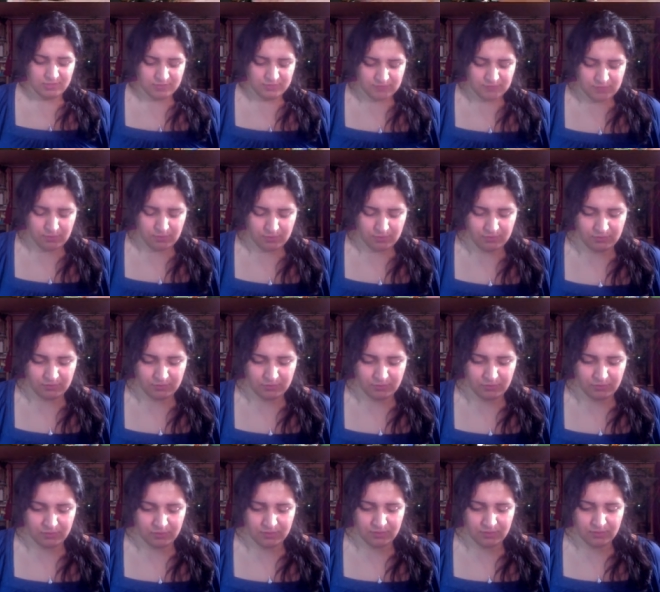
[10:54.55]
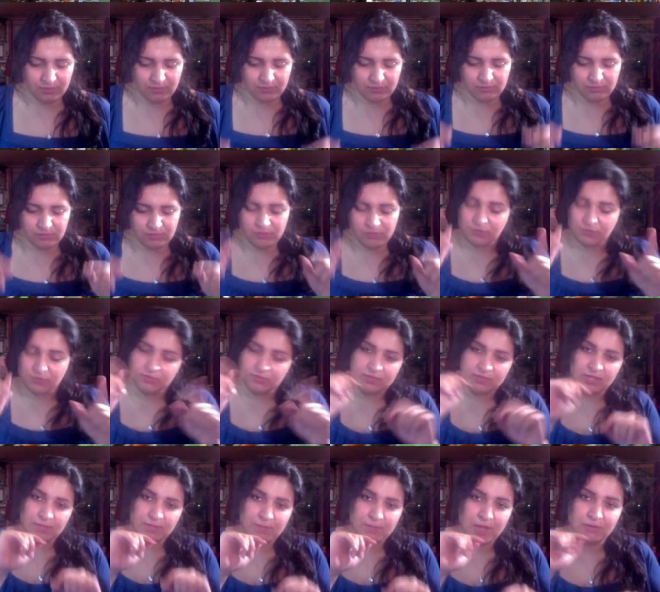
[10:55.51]
so, the good
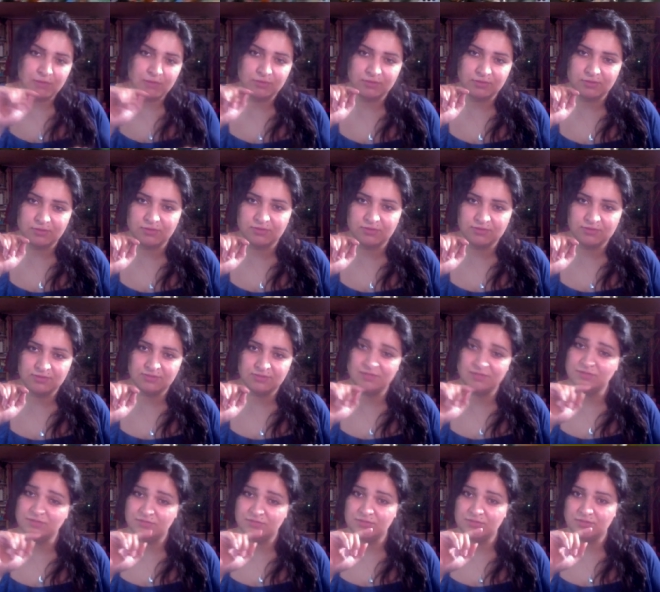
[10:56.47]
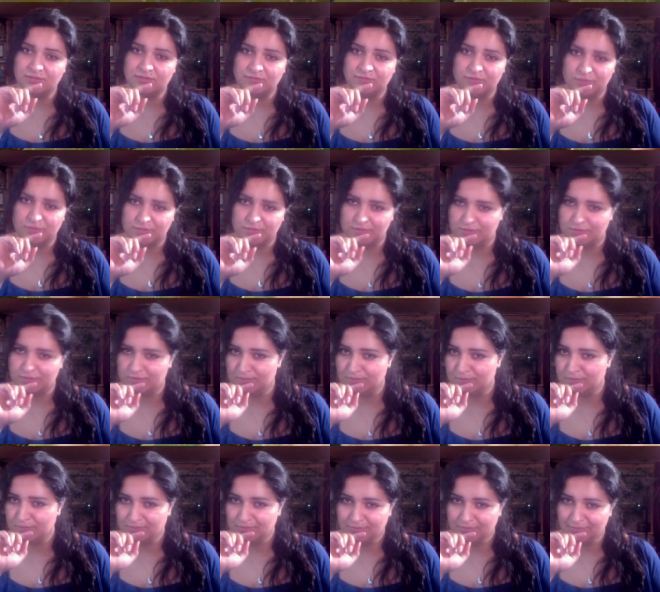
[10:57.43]
thing about the constructive criticism
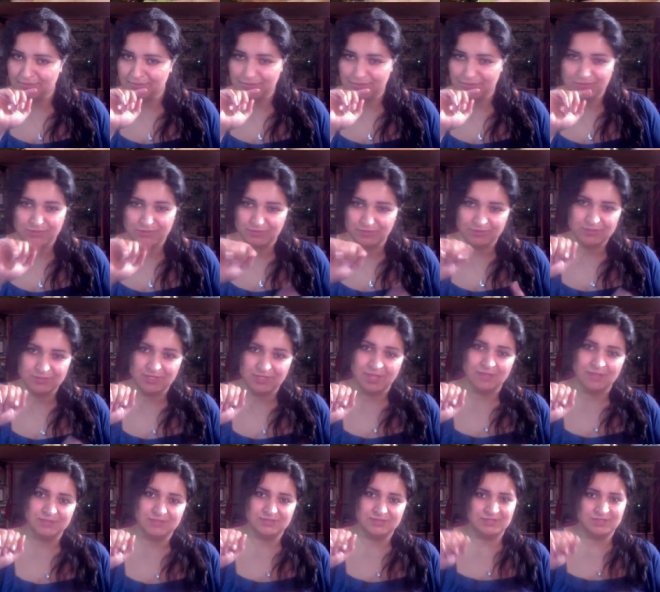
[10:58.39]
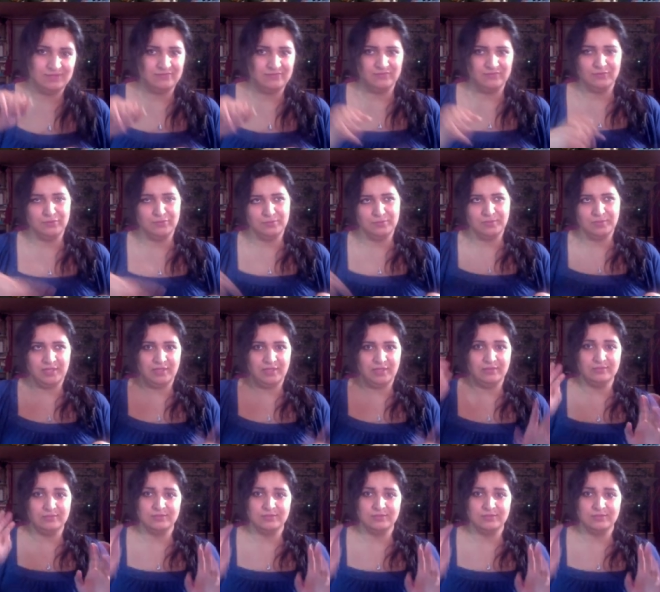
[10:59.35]
and, you know, the challenging forward paint